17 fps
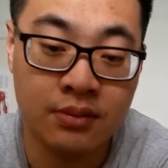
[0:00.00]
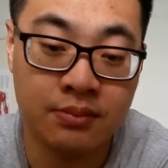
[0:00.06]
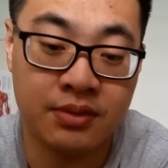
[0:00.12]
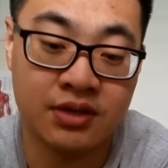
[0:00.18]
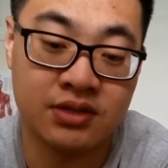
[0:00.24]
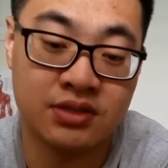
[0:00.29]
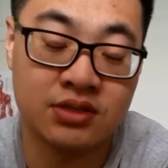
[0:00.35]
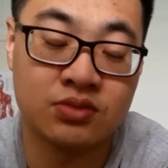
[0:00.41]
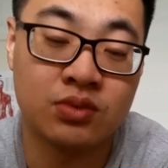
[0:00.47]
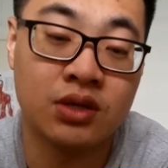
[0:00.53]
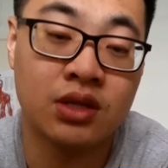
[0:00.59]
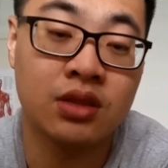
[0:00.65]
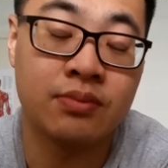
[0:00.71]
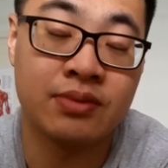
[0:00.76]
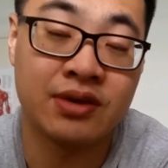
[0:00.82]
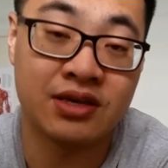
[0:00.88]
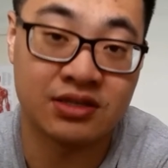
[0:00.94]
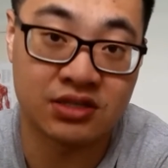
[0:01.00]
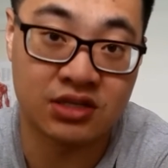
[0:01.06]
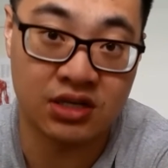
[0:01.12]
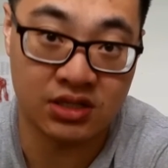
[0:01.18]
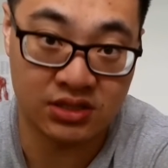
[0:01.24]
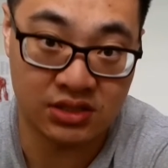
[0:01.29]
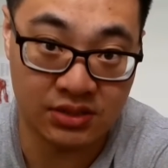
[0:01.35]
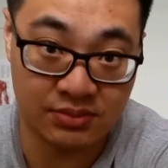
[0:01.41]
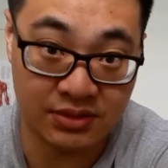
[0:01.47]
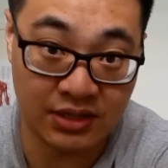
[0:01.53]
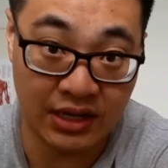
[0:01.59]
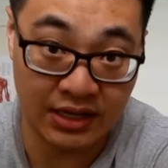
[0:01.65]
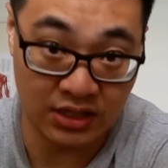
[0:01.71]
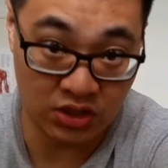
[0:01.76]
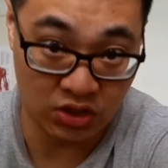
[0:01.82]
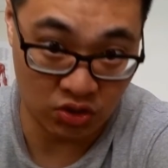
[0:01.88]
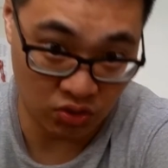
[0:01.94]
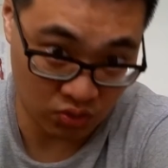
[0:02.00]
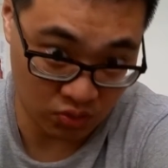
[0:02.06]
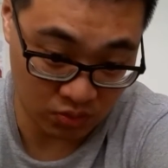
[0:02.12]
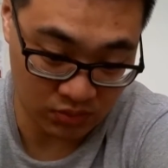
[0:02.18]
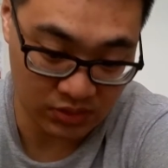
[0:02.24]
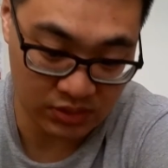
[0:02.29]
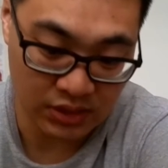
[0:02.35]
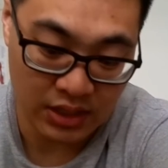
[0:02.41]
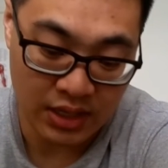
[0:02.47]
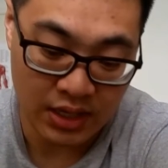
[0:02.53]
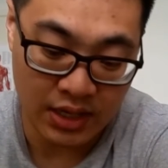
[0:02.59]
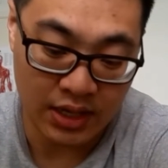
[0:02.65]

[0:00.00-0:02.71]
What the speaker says: because it's one of the biggest concepts that I use.